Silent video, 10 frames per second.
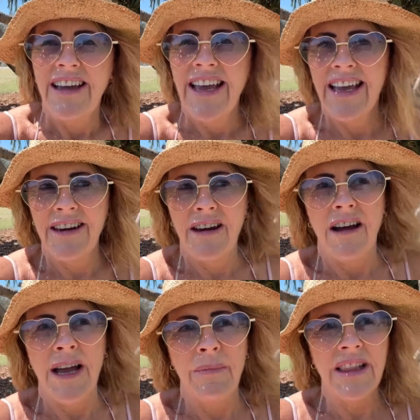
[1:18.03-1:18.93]
And
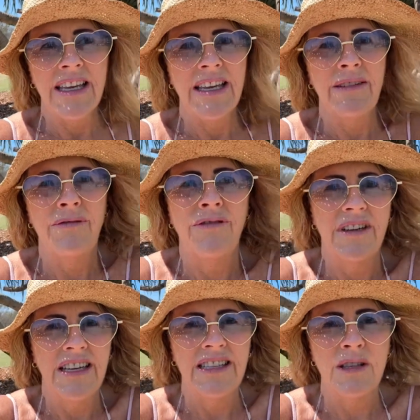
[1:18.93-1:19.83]
I believe
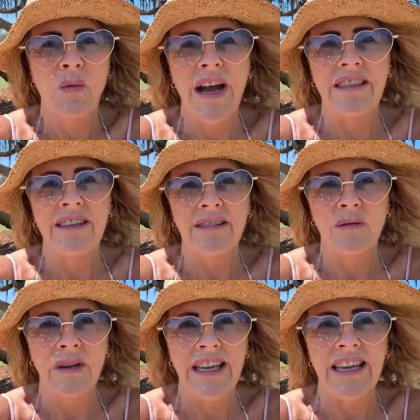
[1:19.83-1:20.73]
it's one that
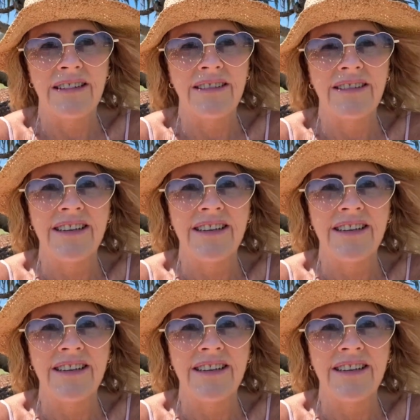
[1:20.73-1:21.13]
we can